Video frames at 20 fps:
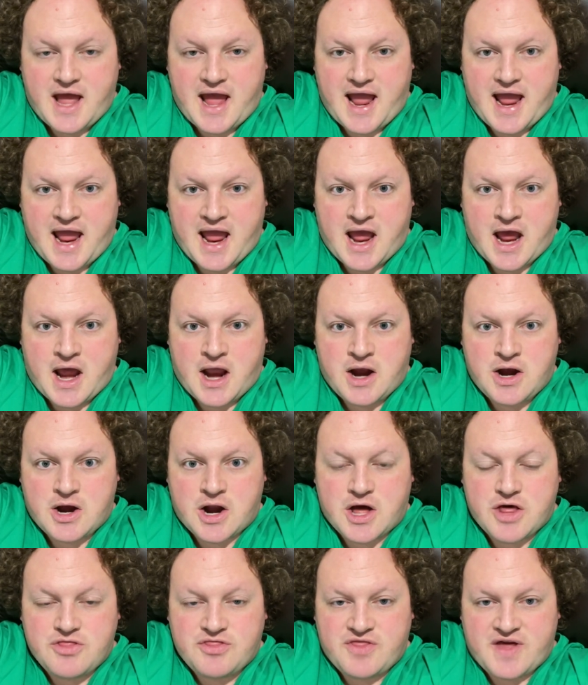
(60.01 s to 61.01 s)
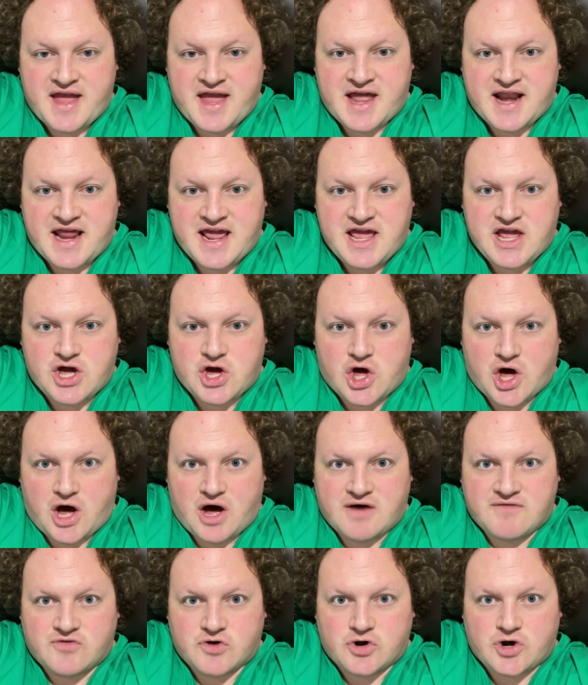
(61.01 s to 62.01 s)
And then he
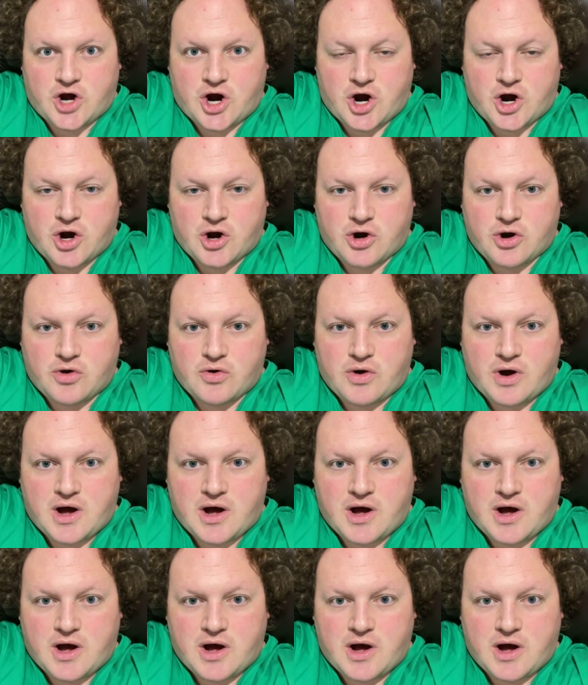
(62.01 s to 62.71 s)
covered her